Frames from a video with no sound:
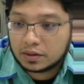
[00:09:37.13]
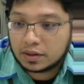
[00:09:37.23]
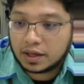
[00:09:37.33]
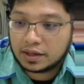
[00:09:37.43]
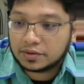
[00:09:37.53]

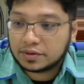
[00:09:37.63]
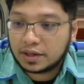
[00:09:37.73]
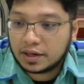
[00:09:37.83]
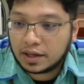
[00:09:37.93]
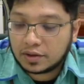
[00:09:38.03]
Okay, you
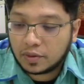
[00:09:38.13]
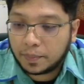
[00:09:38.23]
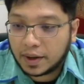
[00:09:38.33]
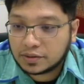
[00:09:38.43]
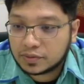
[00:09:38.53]
see that your
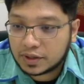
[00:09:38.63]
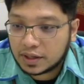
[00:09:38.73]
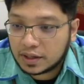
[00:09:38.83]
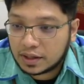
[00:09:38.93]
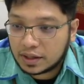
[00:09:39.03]
password
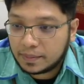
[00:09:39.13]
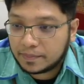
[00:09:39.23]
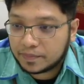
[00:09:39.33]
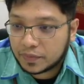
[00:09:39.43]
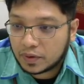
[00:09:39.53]
here,
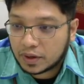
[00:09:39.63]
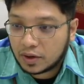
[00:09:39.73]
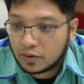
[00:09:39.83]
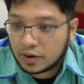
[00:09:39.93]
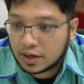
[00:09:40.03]
okay,
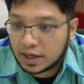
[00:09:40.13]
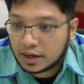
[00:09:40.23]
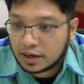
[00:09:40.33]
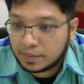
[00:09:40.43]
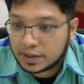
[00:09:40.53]
already
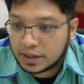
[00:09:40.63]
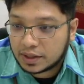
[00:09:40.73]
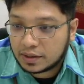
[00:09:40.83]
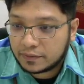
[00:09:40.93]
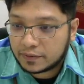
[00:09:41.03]
encrypted
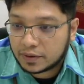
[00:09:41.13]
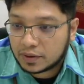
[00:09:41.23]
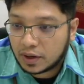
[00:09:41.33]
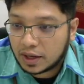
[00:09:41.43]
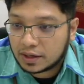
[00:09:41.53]
here for
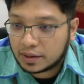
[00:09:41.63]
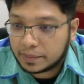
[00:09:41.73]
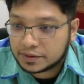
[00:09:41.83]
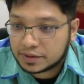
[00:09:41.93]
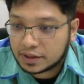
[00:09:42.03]
your
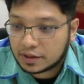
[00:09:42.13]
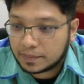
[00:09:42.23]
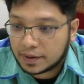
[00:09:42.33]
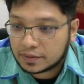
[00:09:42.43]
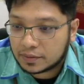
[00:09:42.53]
enable secret
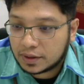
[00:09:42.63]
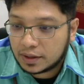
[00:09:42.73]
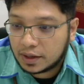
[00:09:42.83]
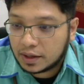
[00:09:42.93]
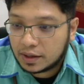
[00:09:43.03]
password,
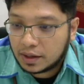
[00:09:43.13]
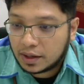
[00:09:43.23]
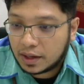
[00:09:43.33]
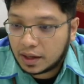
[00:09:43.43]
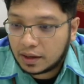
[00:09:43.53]

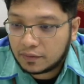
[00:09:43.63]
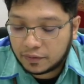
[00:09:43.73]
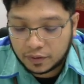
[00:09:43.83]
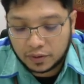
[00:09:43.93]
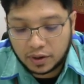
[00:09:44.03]
and
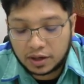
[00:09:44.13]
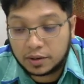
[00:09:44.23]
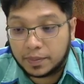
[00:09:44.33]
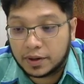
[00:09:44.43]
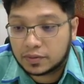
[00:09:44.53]
for your other
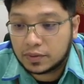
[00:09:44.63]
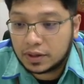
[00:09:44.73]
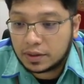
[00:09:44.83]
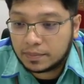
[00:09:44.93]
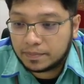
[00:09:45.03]

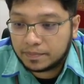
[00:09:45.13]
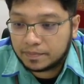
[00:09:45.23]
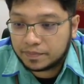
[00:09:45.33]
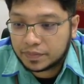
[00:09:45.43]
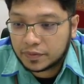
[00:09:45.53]
password,
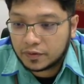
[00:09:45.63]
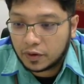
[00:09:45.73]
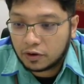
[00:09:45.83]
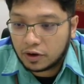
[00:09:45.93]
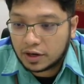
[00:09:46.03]

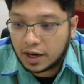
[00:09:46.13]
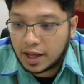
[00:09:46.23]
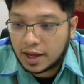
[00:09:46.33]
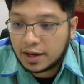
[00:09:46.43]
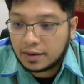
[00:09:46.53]
for your other
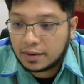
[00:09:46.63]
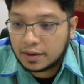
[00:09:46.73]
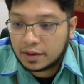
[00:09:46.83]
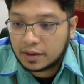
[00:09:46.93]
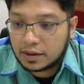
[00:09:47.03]
line,
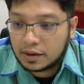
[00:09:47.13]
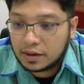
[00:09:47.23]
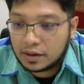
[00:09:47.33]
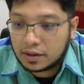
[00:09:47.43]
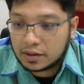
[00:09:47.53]

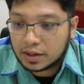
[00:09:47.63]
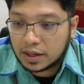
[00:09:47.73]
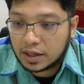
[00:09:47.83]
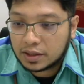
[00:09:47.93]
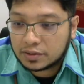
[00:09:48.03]
okay,
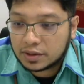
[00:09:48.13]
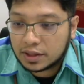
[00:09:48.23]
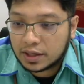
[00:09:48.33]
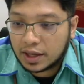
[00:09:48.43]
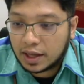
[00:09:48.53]
you
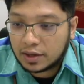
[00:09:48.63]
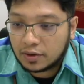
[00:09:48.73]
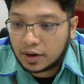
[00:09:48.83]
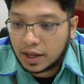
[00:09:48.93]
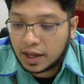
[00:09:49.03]
see that
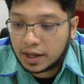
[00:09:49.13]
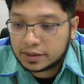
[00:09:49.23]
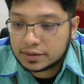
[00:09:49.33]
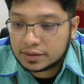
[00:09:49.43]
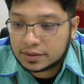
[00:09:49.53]
your
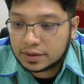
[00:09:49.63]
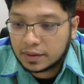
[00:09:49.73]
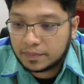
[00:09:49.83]
lines,